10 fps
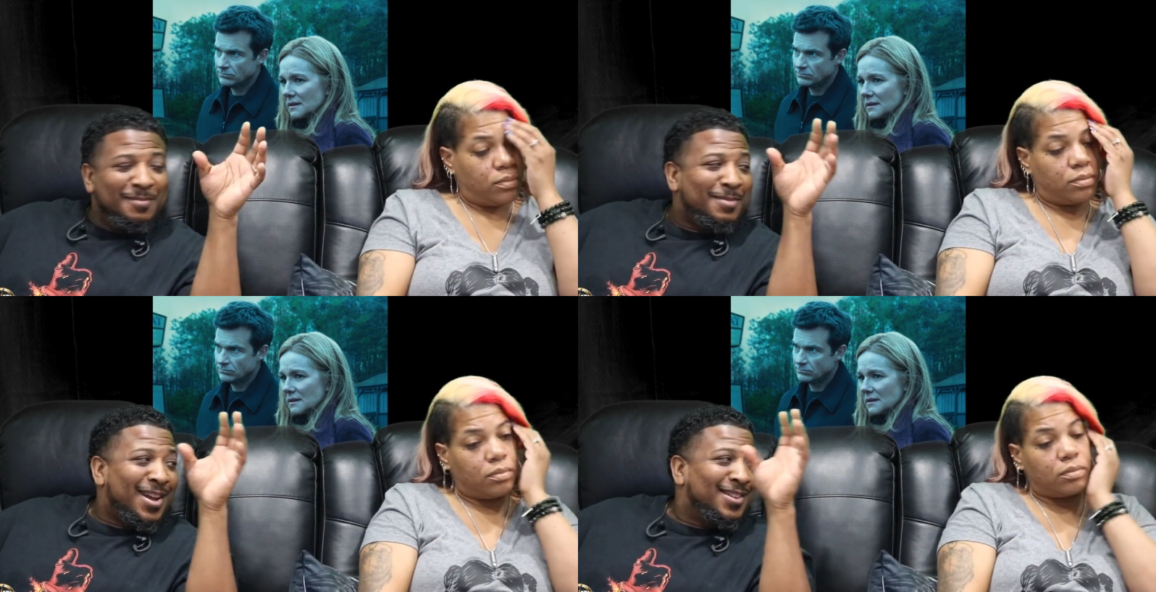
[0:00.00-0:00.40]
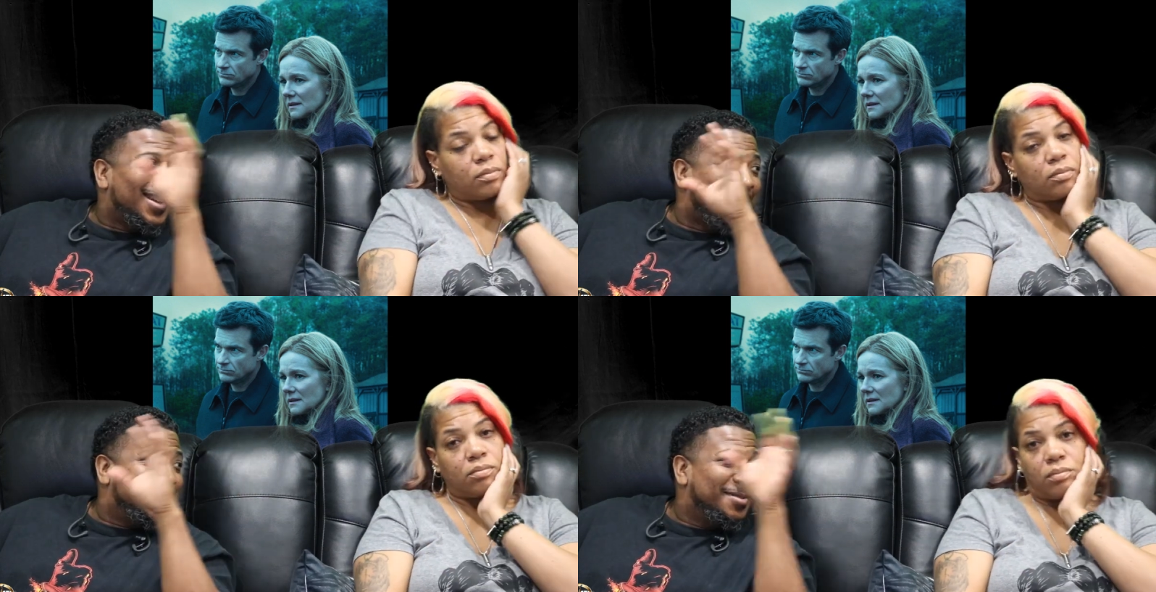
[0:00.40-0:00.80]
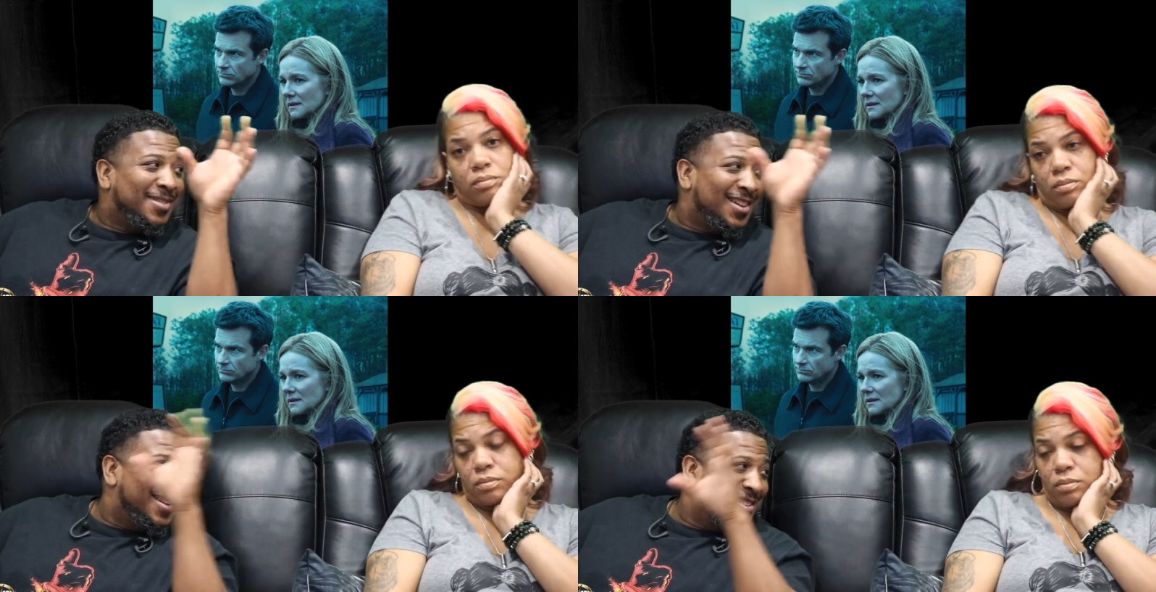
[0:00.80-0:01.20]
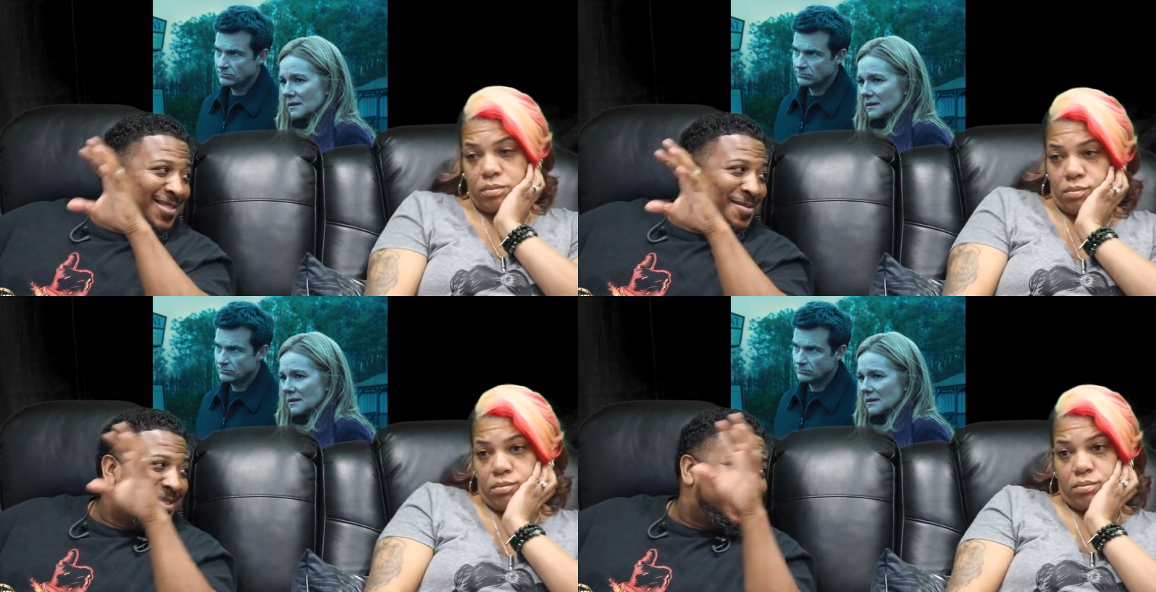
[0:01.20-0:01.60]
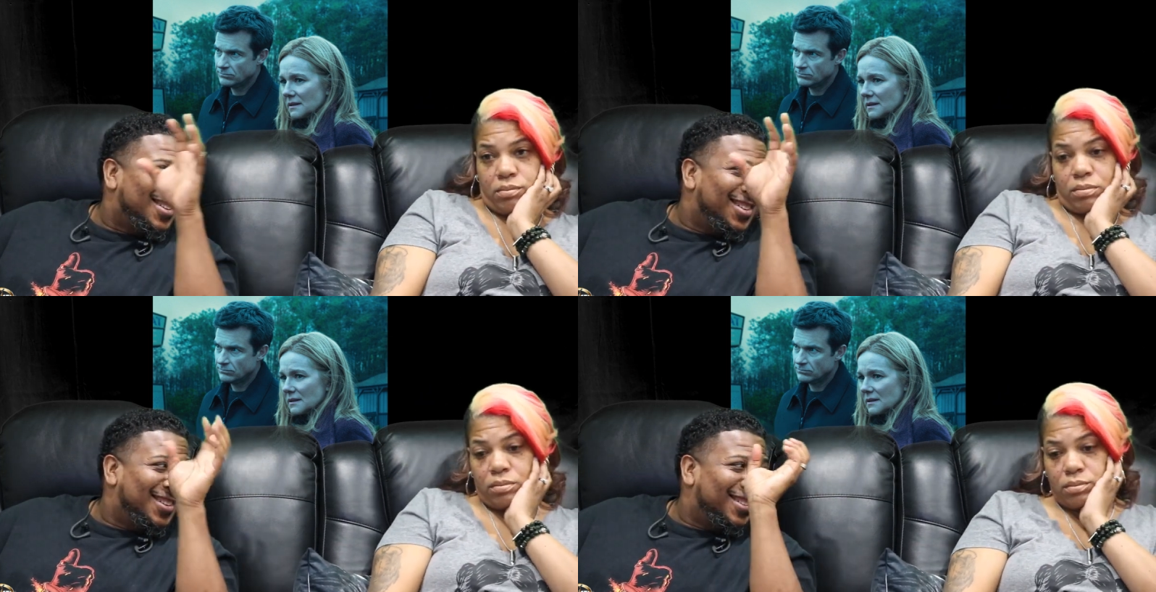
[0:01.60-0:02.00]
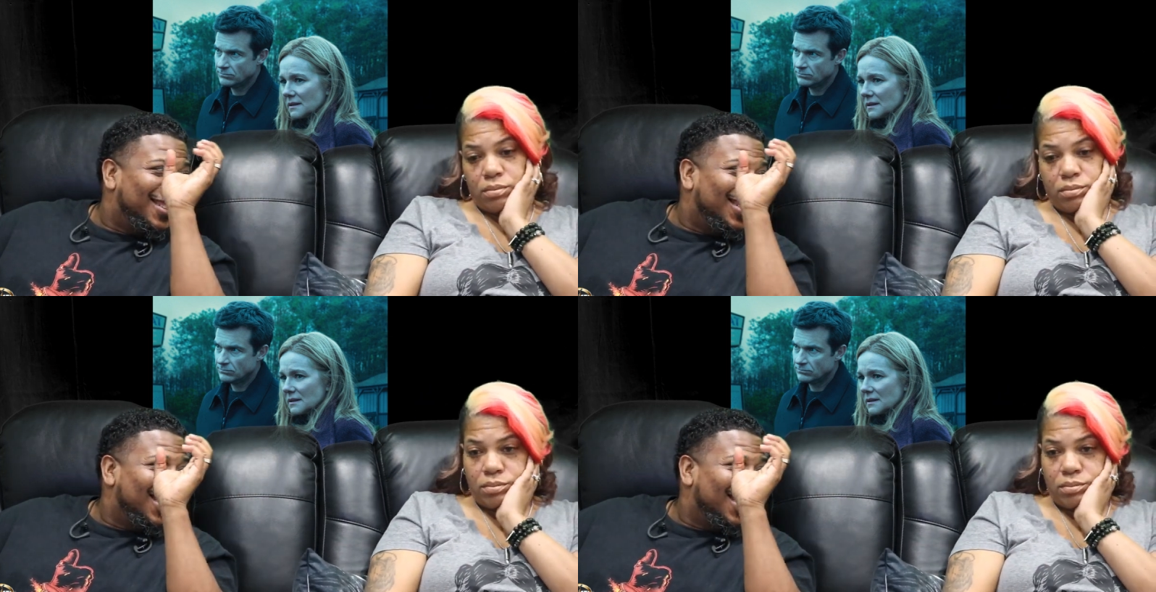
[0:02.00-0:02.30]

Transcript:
Speaker 1: my top two things was uh,